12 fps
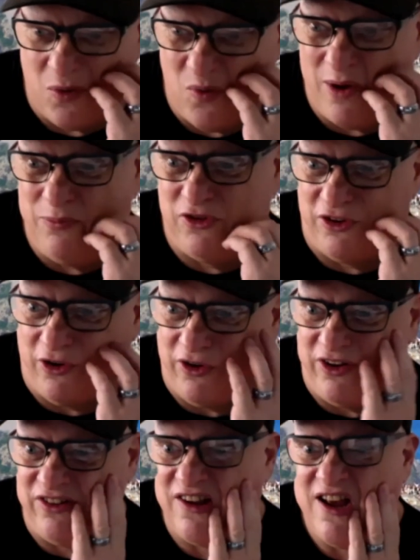web
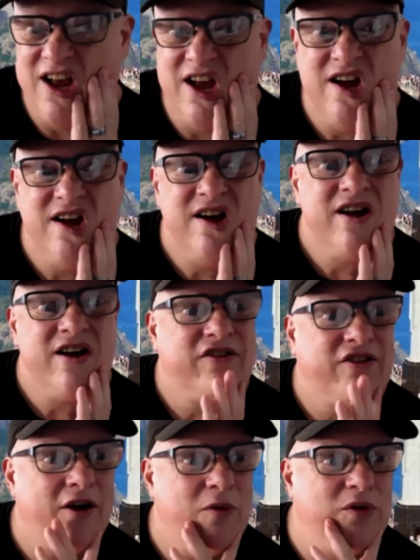series,
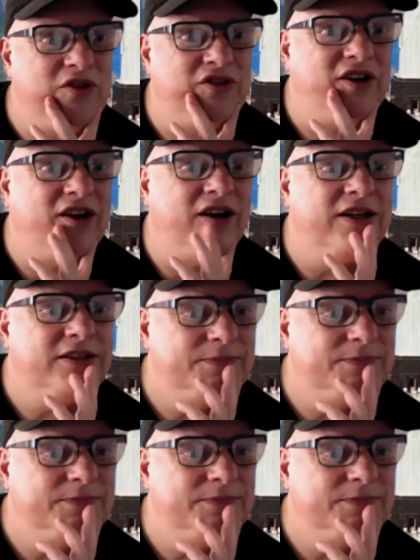because I was uh